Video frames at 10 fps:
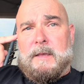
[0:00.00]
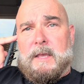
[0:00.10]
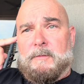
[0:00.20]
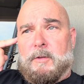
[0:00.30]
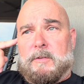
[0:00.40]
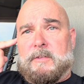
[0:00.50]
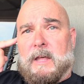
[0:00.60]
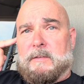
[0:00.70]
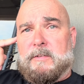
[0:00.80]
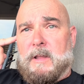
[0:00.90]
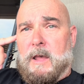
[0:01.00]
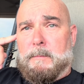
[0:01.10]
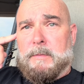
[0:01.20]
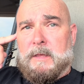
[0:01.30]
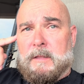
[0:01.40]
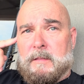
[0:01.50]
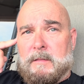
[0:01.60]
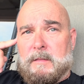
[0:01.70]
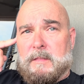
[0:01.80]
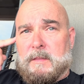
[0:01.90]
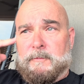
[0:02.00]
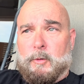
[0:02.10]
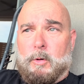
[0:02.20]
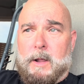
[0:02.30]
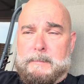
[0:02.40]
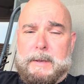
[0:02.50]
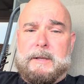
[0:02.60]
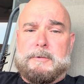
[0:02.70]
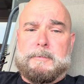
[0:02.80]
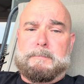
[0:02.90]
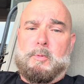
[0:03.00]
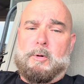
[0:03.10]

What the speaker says: if you decide to stop, then the full automation